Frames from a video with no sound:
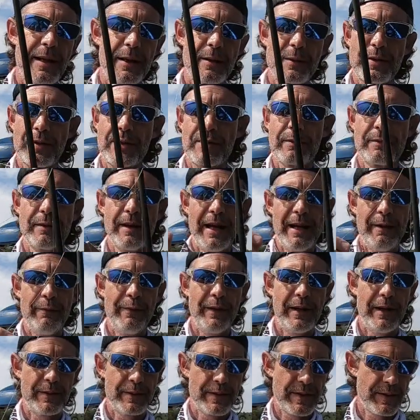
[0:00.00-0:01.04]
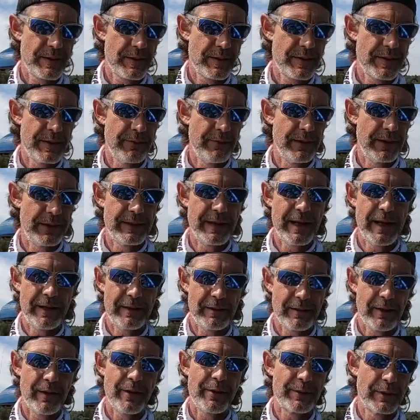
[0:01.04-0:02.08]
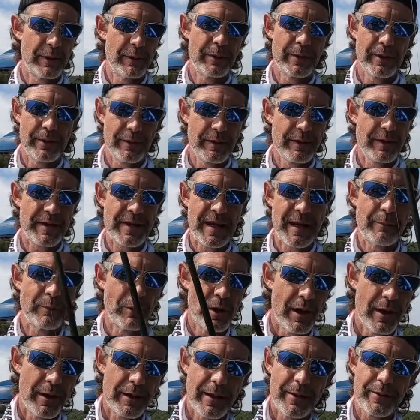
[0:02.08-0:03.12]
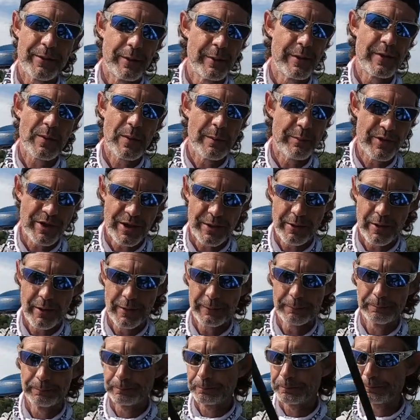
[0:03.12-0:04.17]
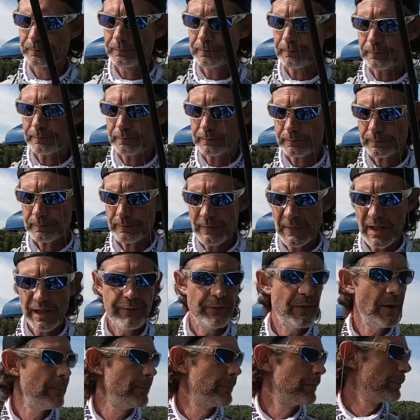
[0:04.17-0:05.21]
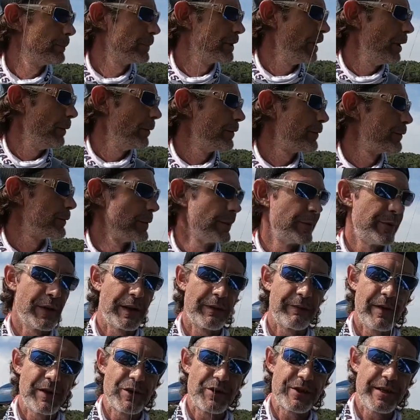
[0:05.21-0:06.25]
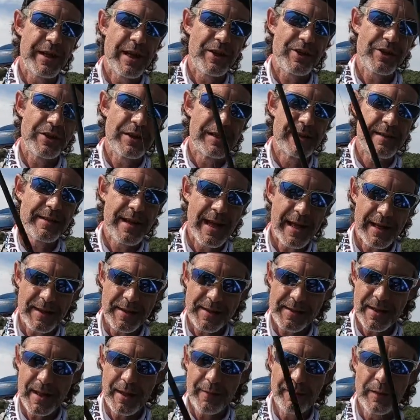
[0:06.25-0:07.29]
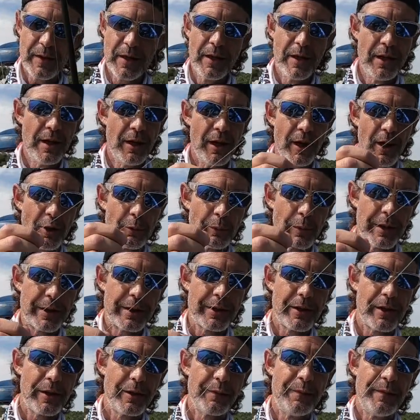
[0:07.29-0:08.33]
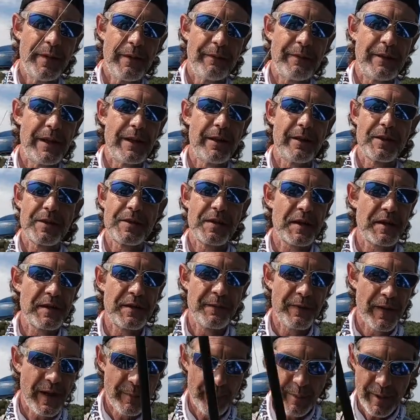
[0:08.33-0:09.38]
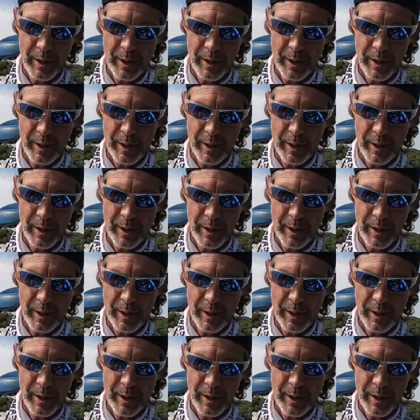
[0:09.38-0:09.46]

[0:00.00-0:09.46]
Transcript: ounce, half ounce, stuff like that, I'll throw it on the same rod I throw a swim jig on. If I'm going through thick vegetation and snaggy stuff, I'll run it on 50 or 65